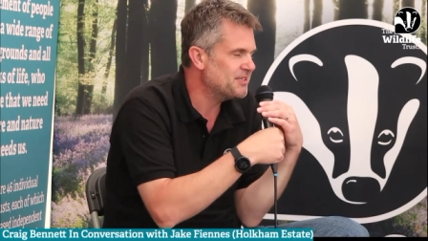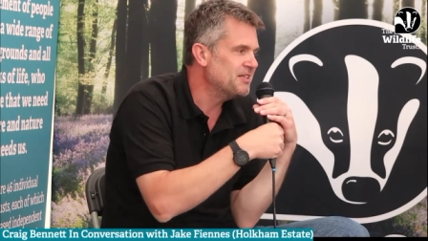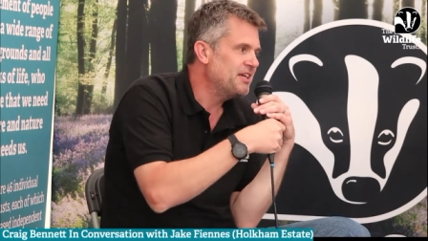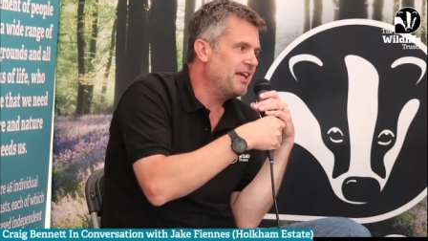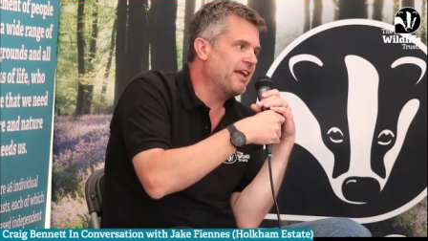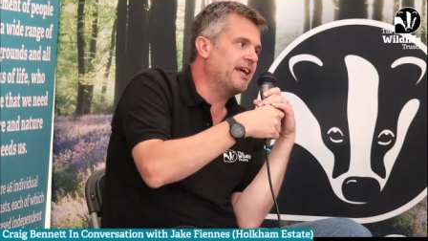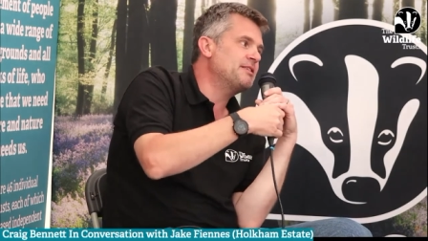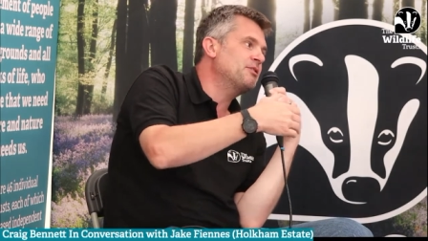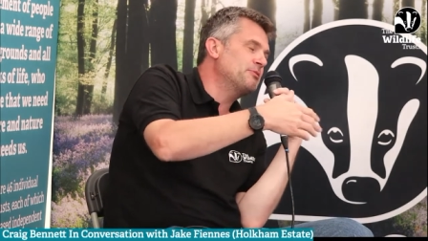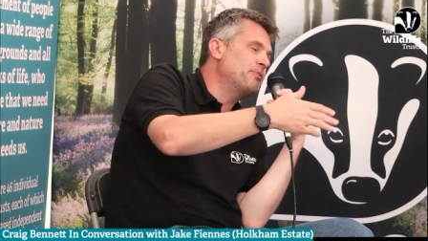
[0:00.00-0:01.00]
Yes. In
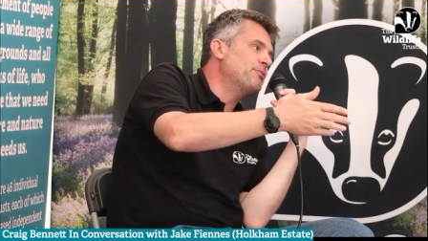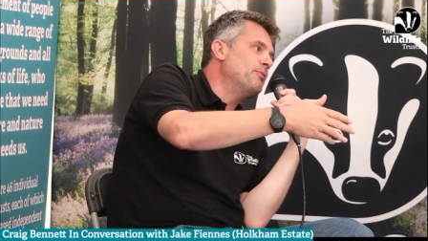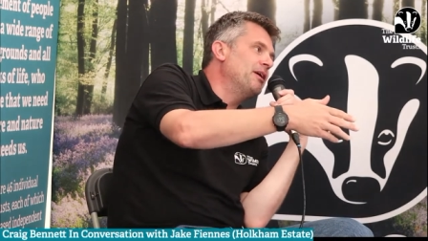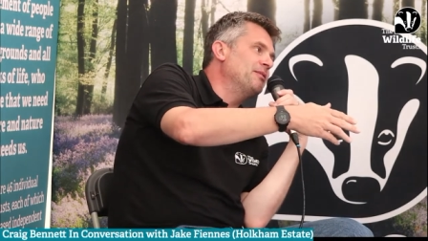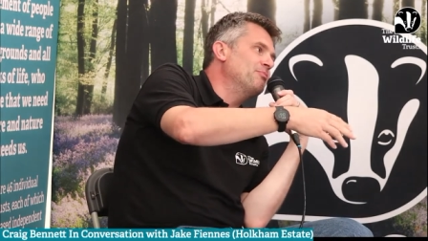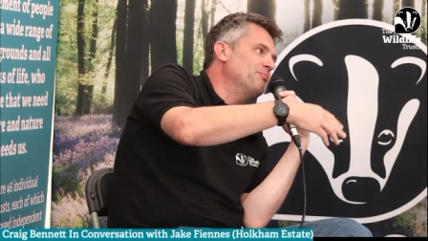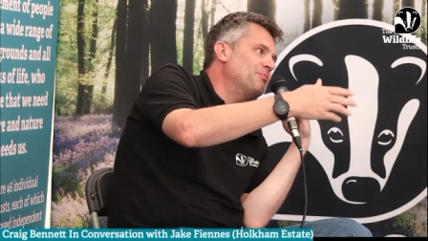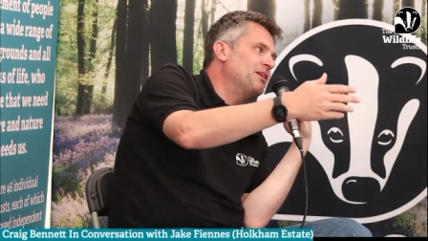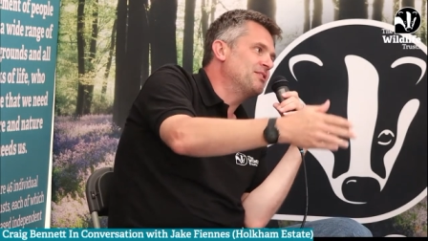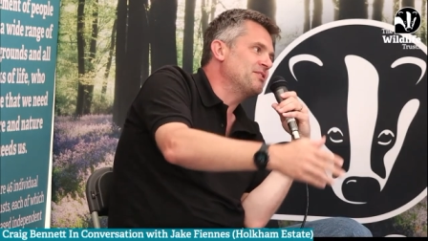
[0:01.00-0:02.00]
case, because people might
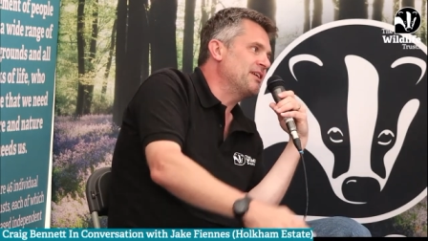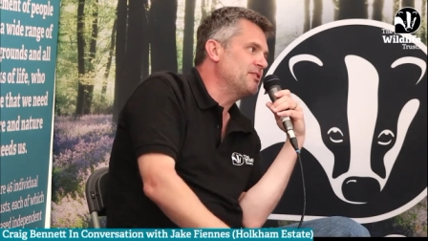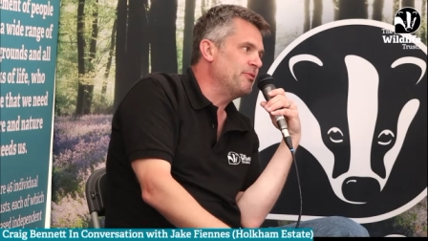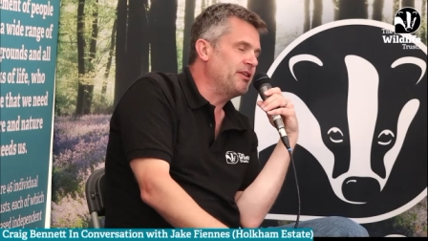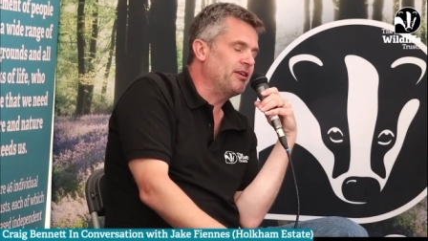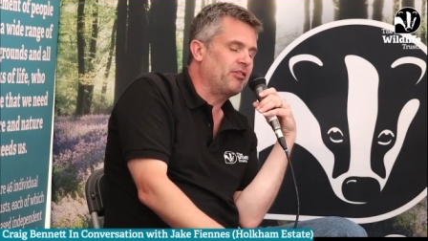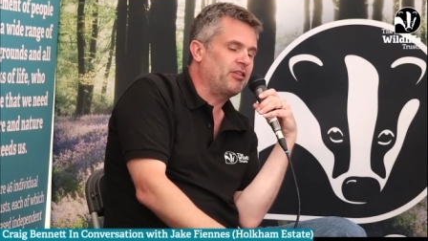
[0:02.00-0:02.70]
understand it to mean the other